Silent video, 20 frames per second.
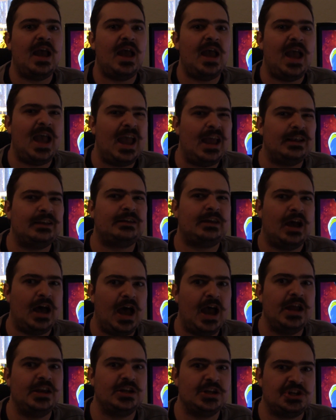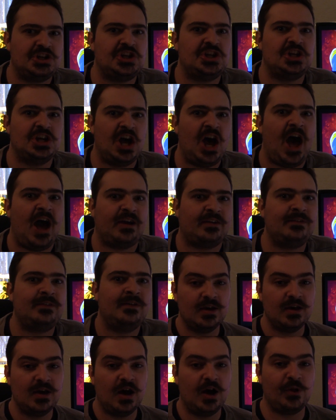and kind of shocked.
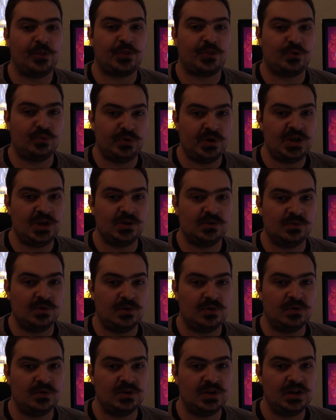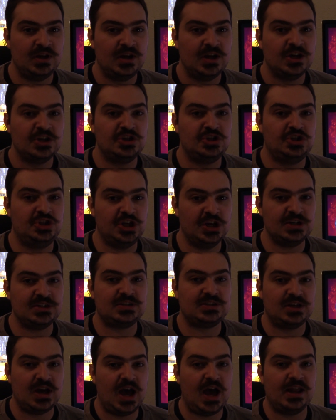A 3-year-old
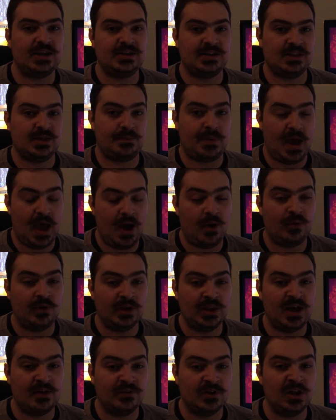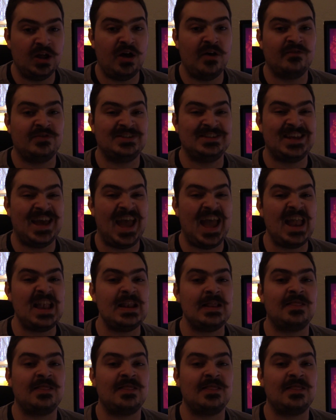just got to the power level of 10,000.